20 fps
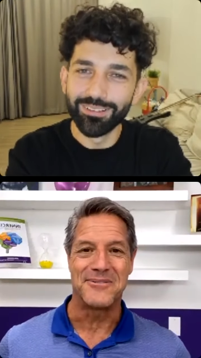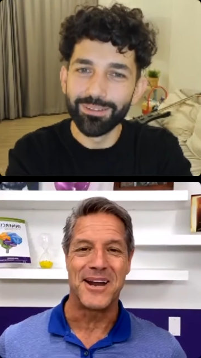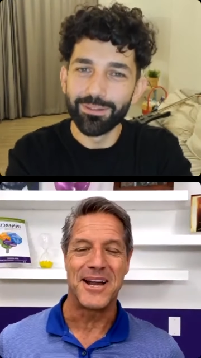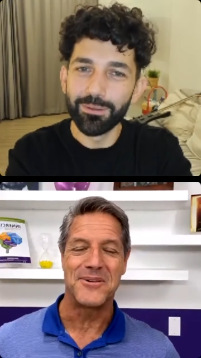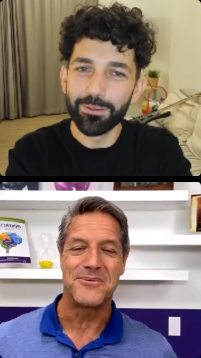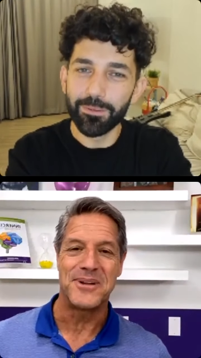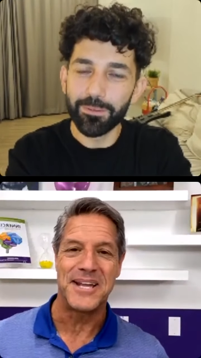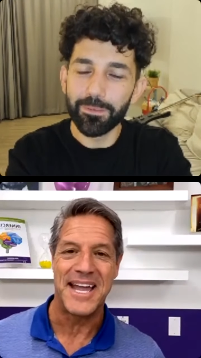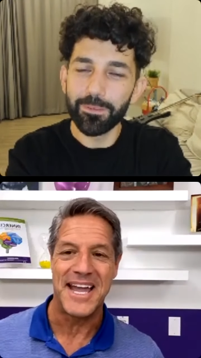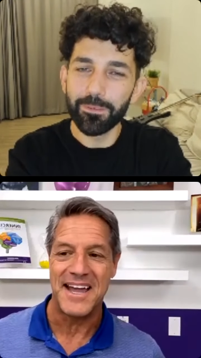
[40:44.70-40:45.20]

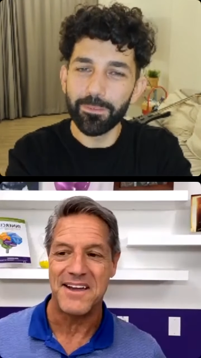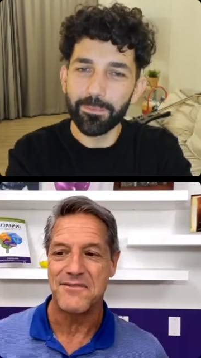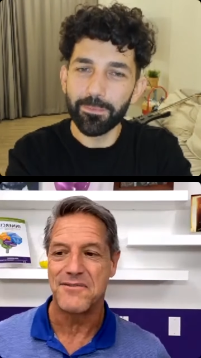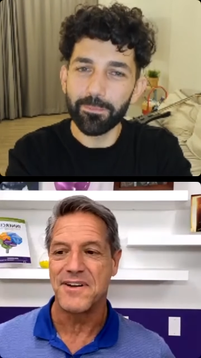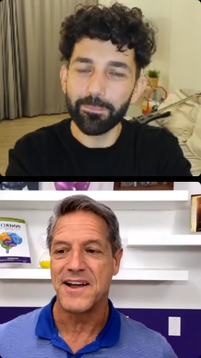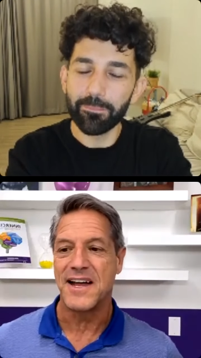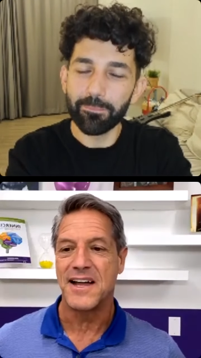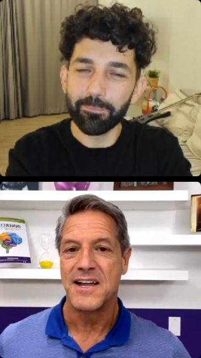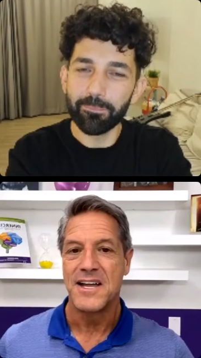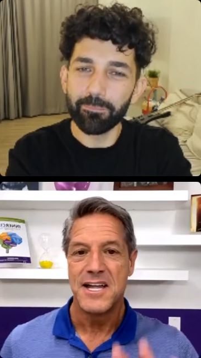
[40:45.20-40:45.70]
Speaker 1: Right, we have
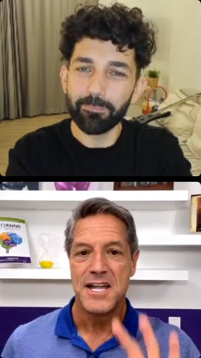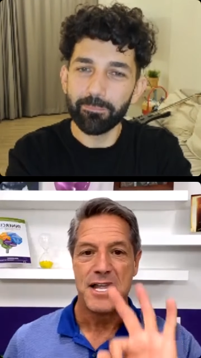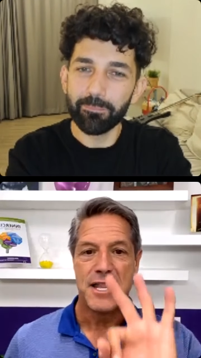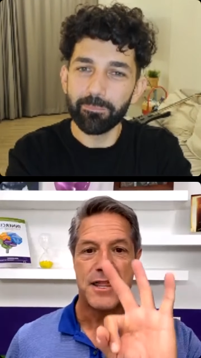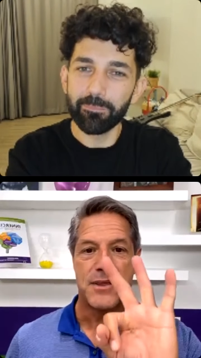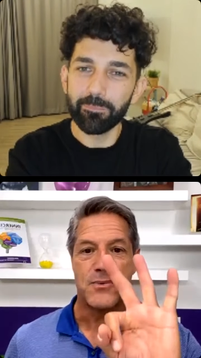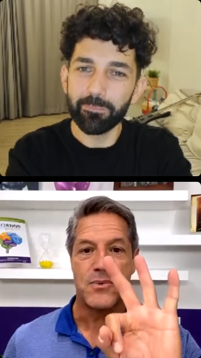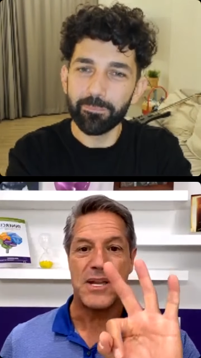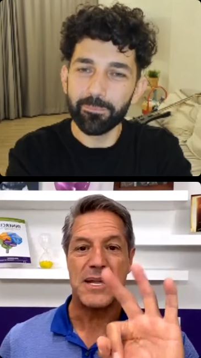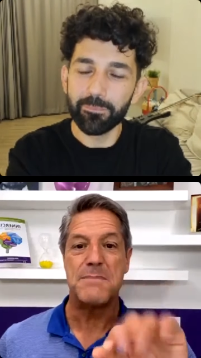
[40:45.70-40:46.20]
uh,
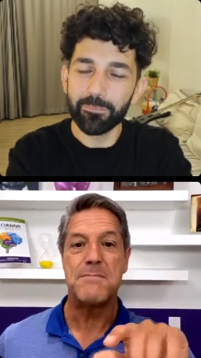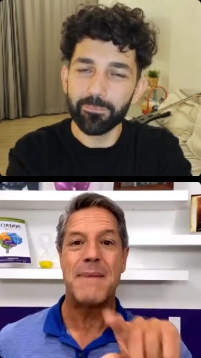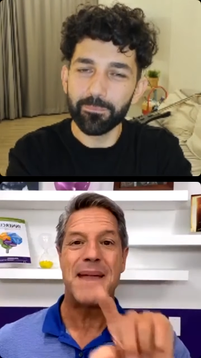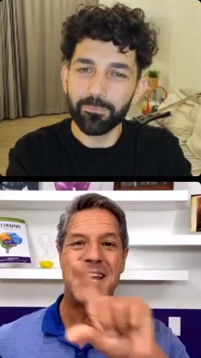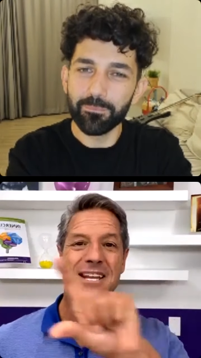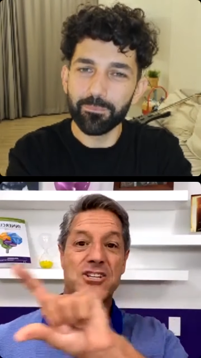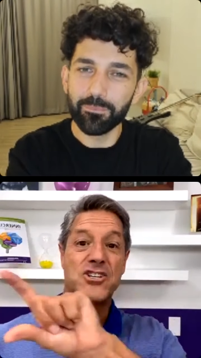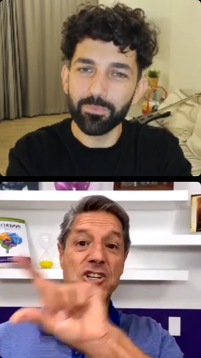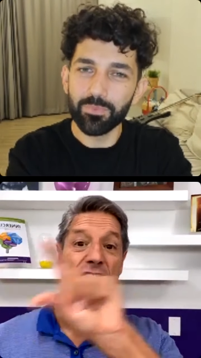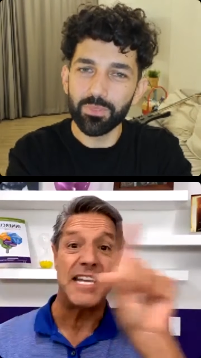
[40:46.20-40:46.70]
three
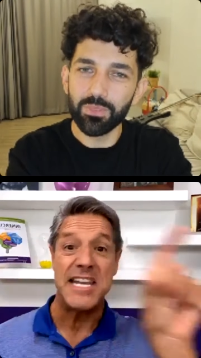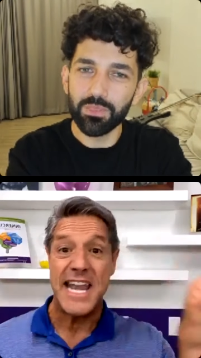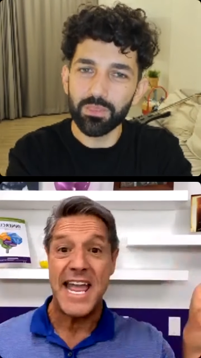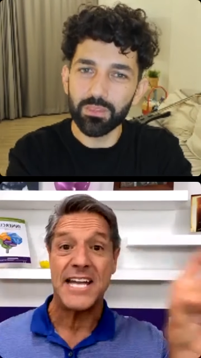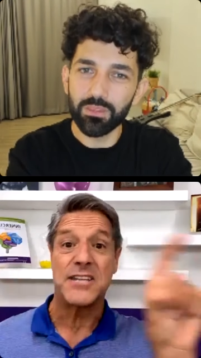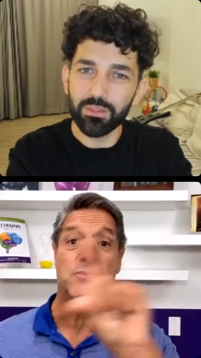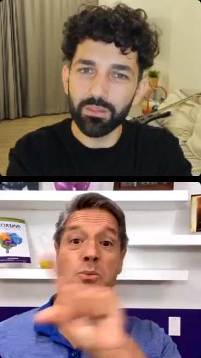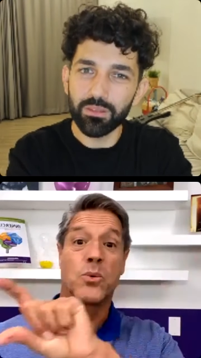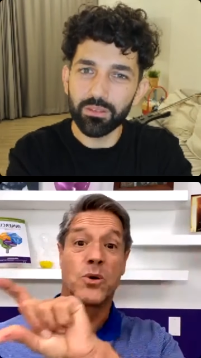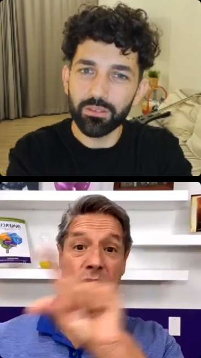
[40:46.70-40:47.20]
major
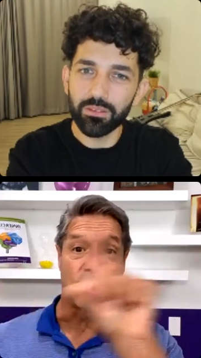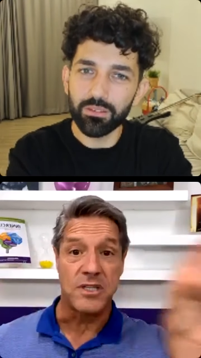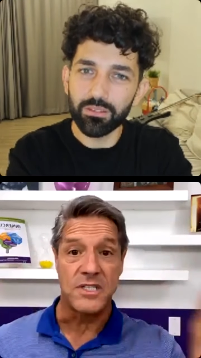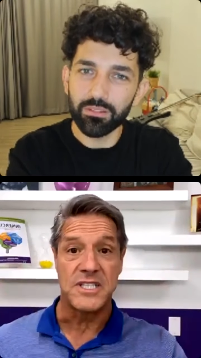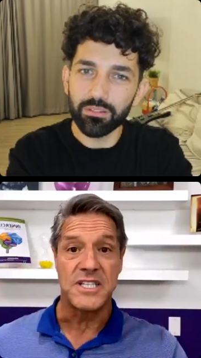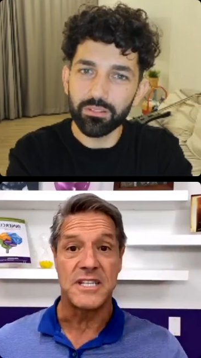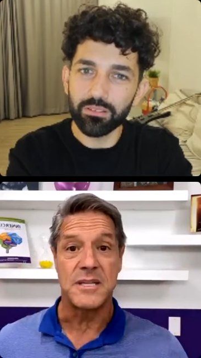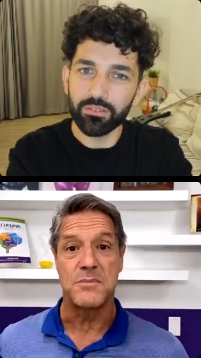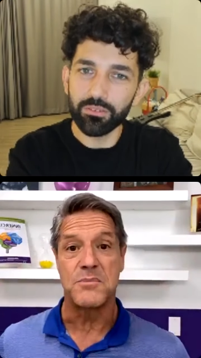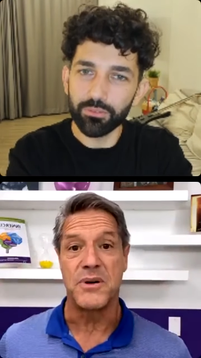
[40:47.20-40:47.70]

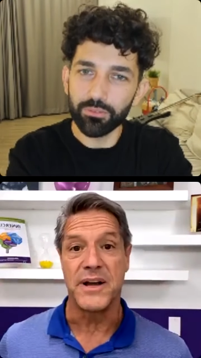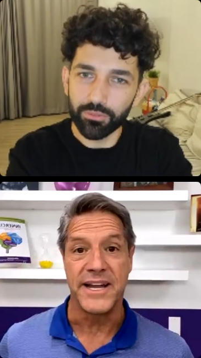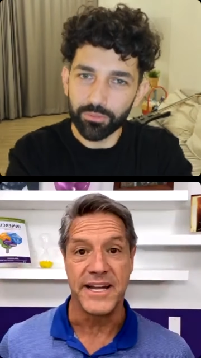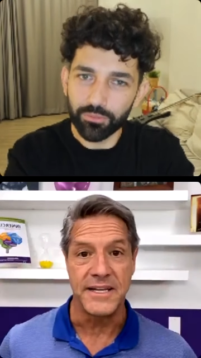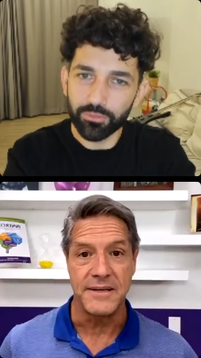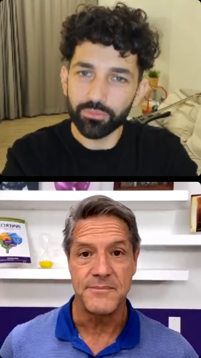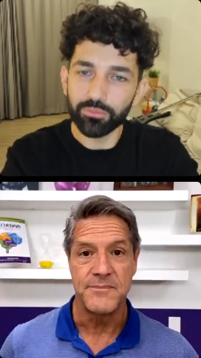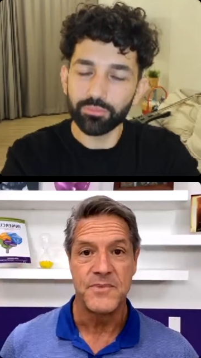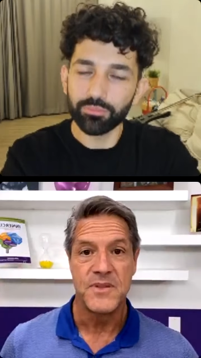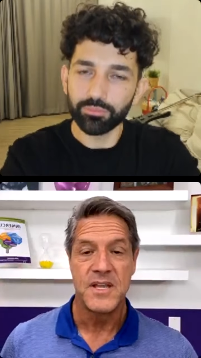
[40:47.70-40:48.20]
networks in the
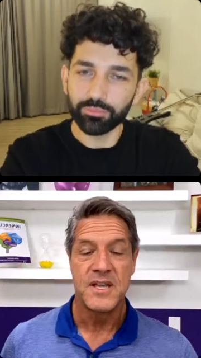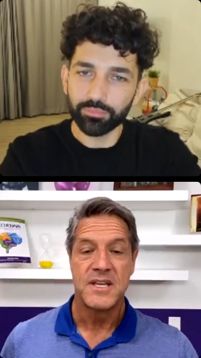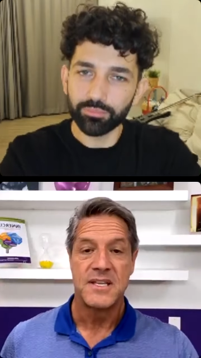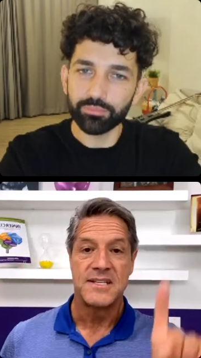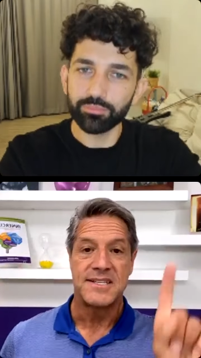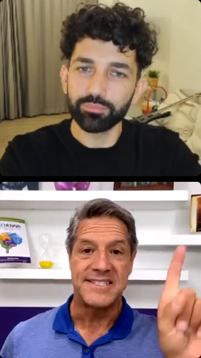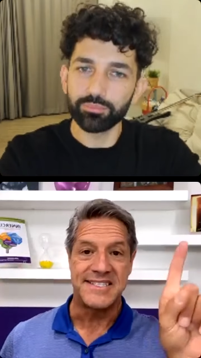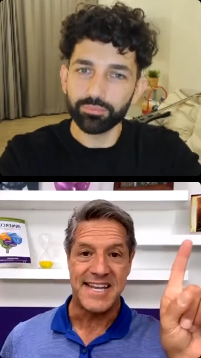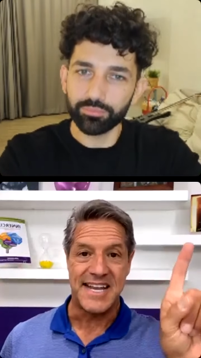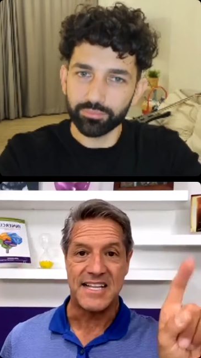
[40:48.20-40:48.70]
brain:
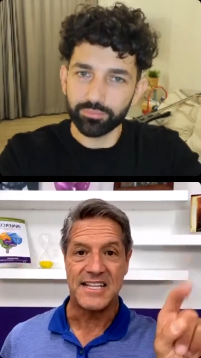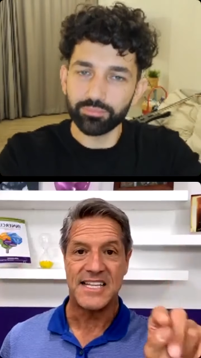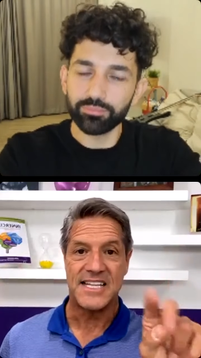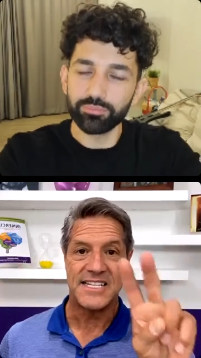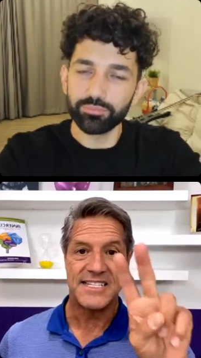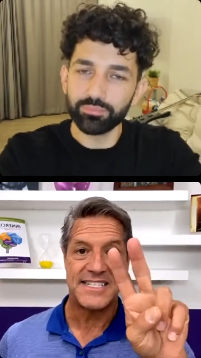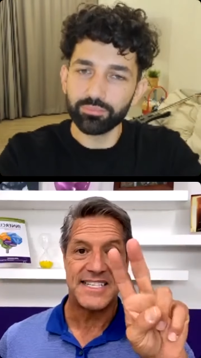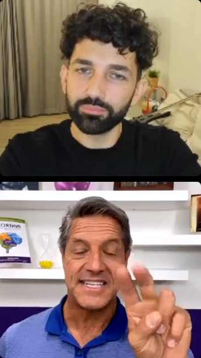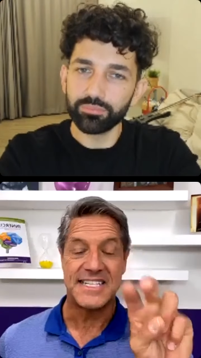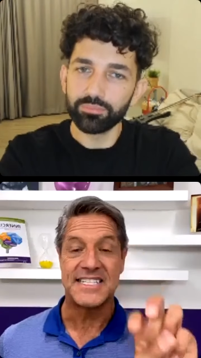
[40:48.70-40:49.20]

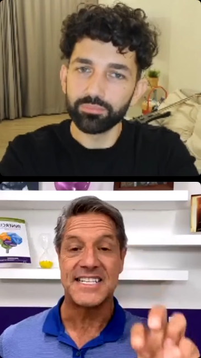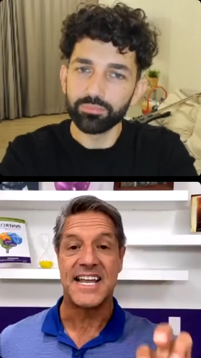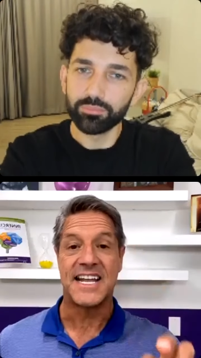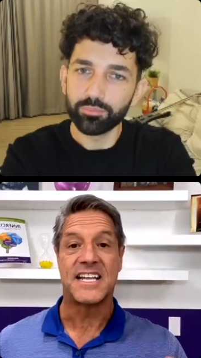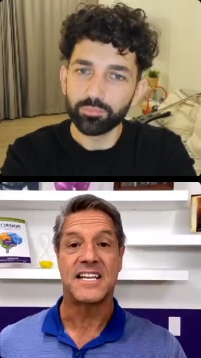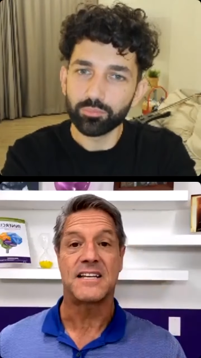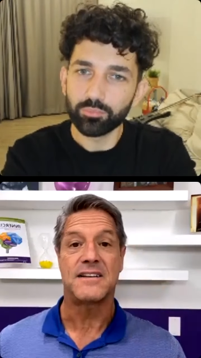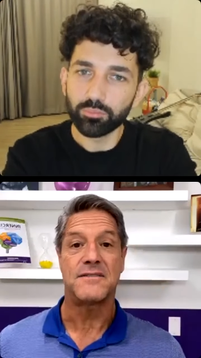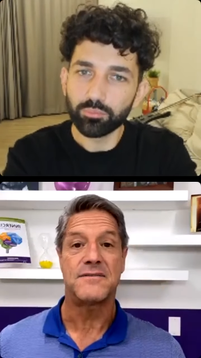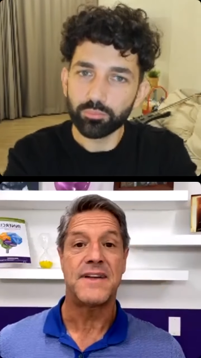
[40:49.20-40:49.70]
salience,
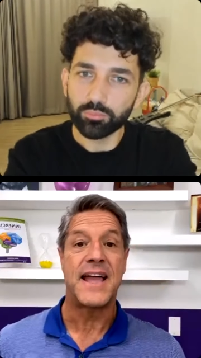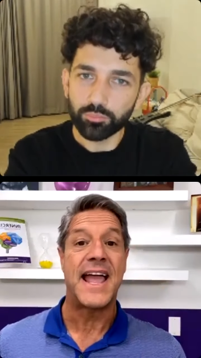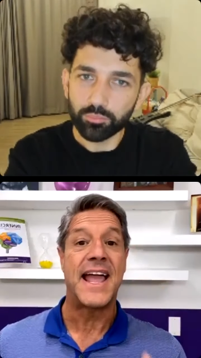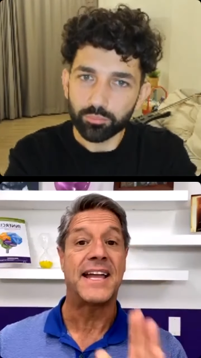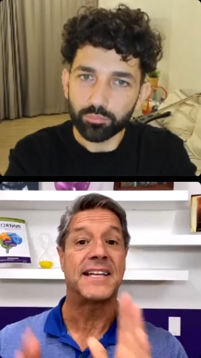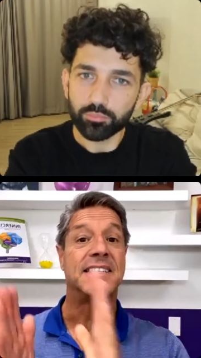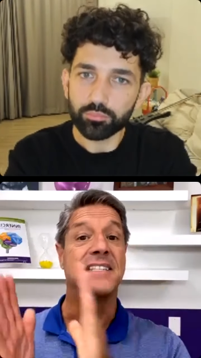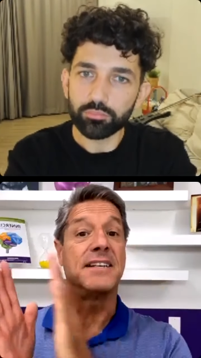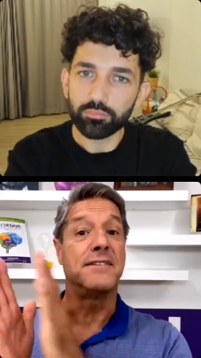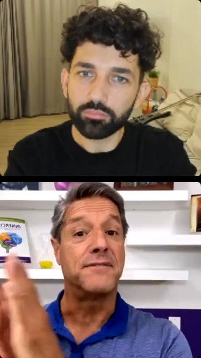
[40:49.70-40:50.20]
executive,
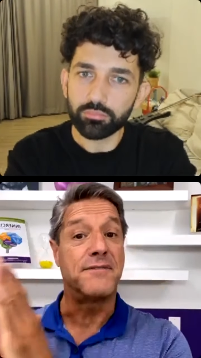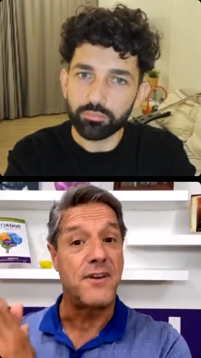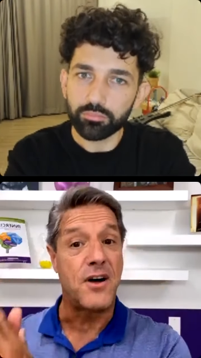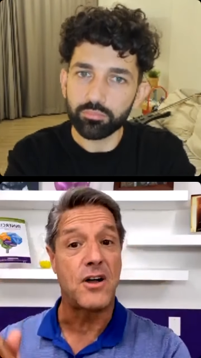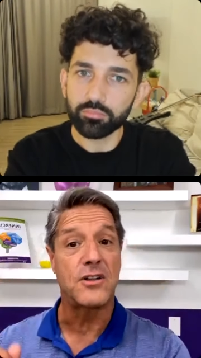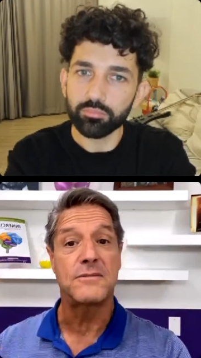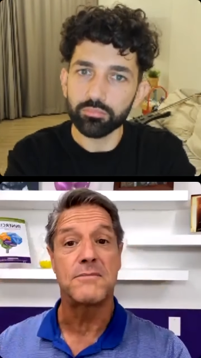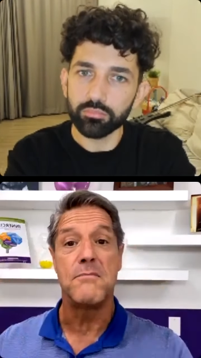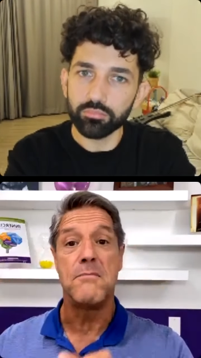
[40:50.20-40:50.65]
and default